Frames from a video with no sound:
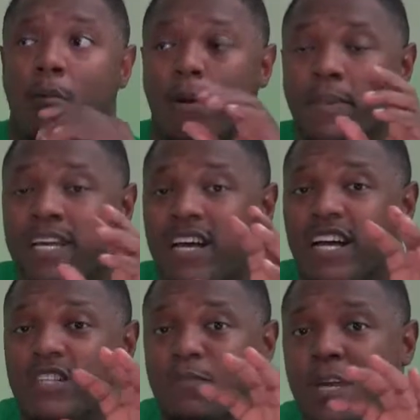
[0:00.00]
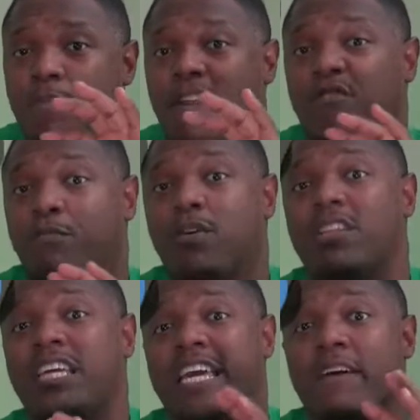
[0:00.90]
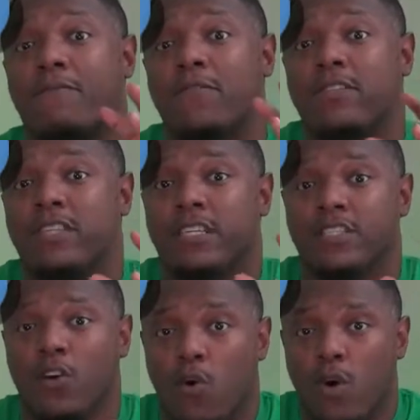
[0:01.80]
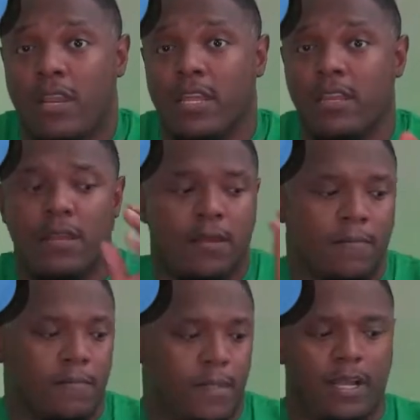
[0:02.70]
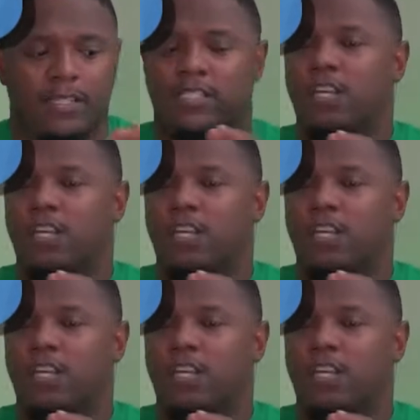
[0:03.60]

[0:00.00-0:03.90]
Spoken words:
But because people have put the emphasis on it, a